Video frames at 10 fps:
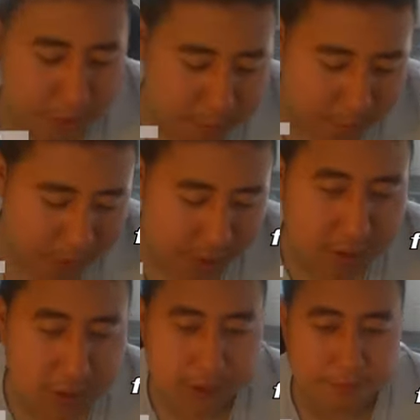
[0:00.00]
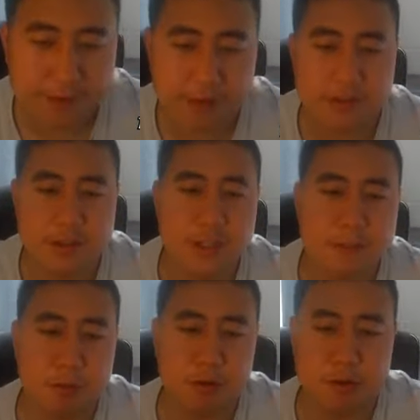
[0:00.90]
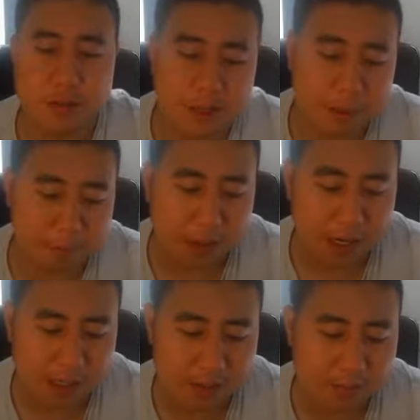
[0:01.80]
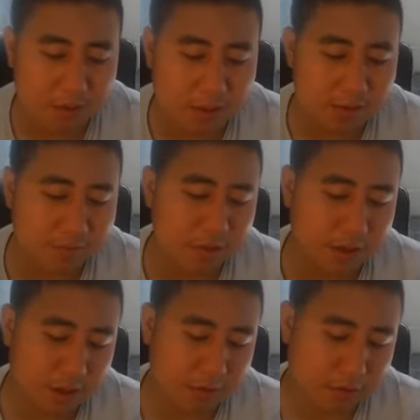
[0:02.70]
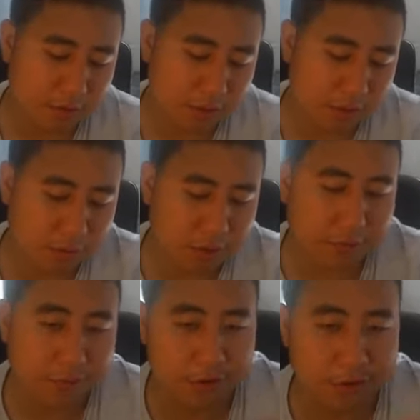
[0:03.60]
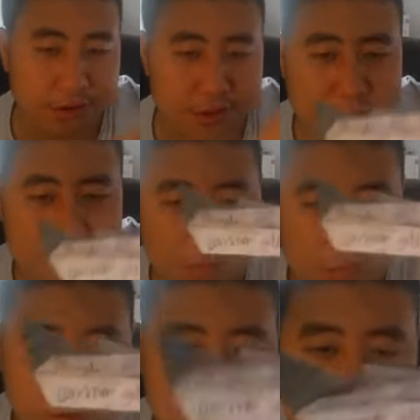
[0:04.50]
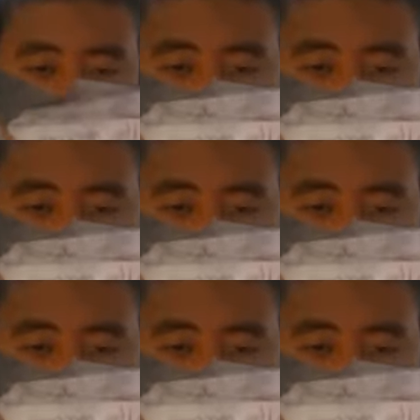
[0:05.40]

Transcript: over, there you go. It's a very impressive looking bird. I actually found these birds